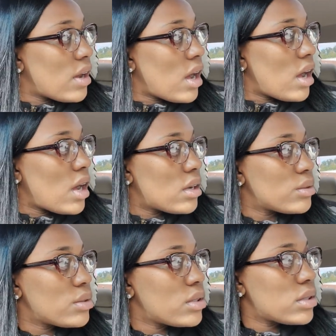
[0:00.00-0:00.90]
I
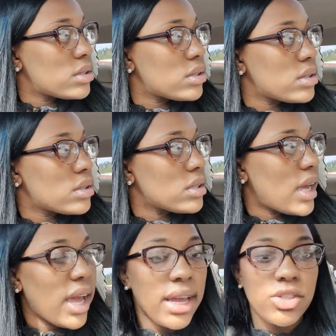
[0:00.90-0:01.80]

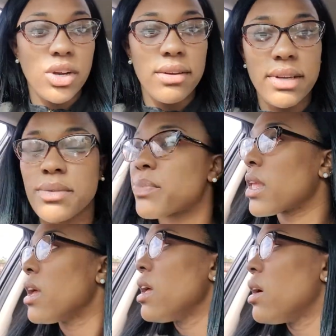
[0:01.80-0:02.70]
hate driving.
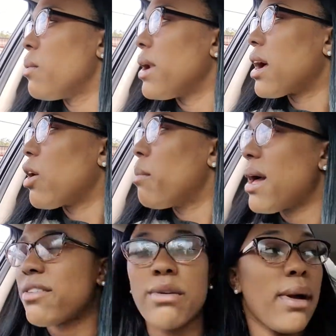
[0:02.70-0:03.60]
When I go
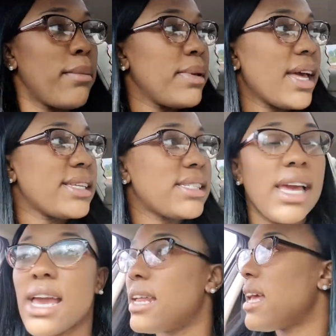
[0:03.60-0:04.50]
back for my
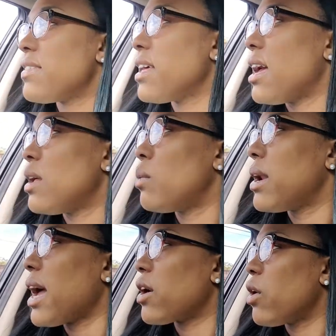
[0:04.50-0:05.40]
BSN and then
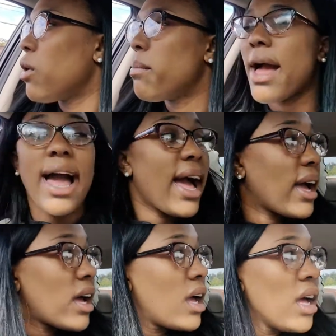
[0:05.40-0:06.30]
when I go back
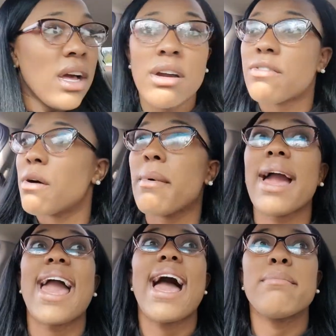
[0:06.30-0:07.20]
for
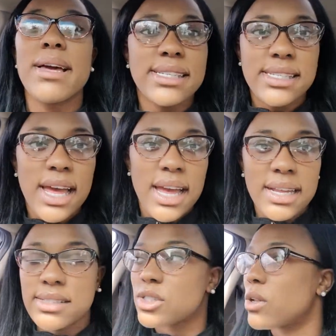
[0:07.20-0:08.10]
my
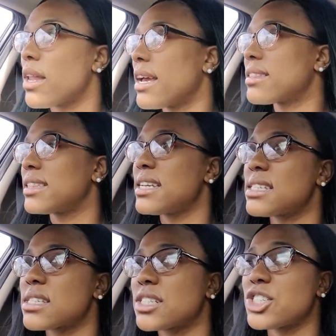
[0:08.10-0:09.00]
MSN. So like
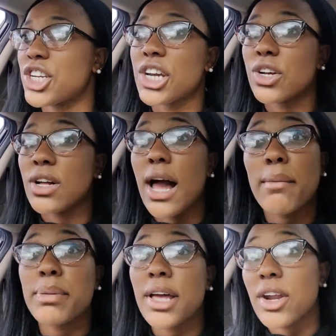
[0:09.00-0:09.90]
this channel, I
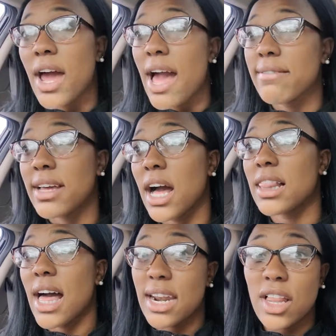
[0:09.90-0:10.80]
plan on having a
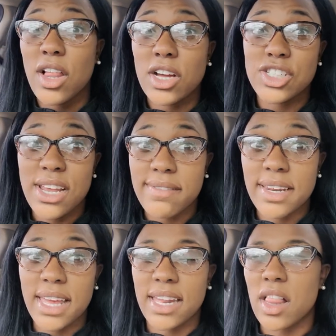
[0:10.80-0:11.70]
lot of
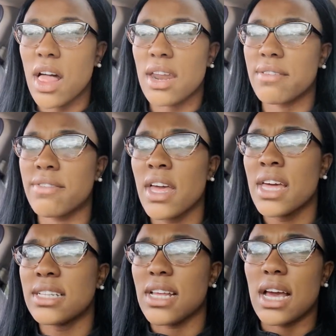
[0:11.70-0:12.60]
longevity and a lot of
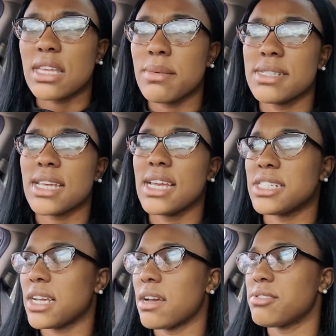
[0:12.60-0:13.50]

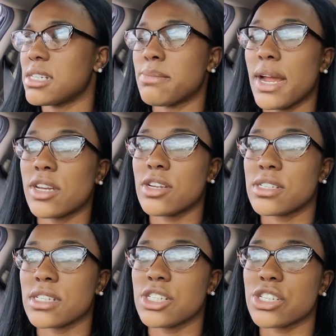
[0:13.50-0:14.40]
documentation of just my
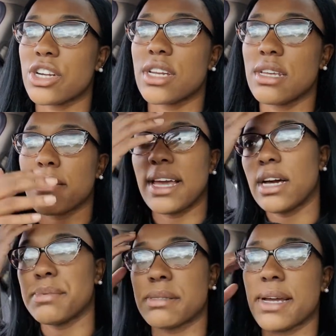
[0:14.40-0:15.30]
nursing journey, my
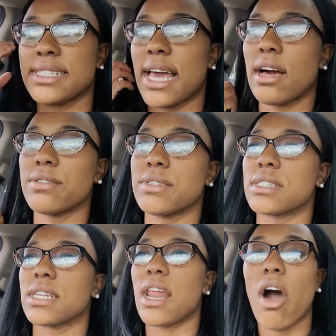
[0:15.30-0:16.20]
ups, my
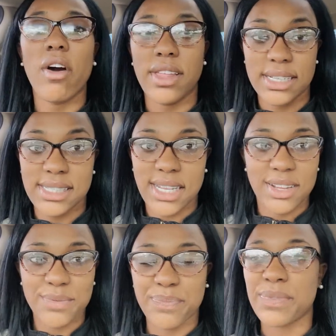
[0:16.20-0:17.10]
downs, and all that
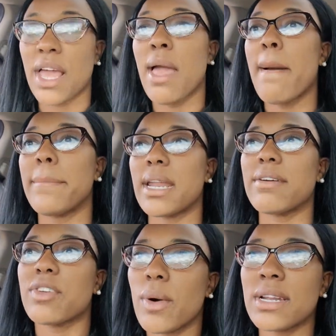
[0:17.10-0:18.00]
stuff. But
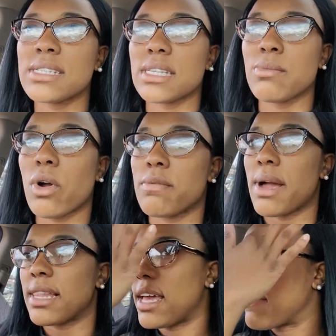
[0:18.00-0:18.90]
if you want to see more of
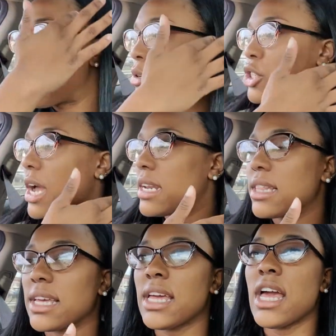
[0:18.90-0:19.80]
my life, I will try to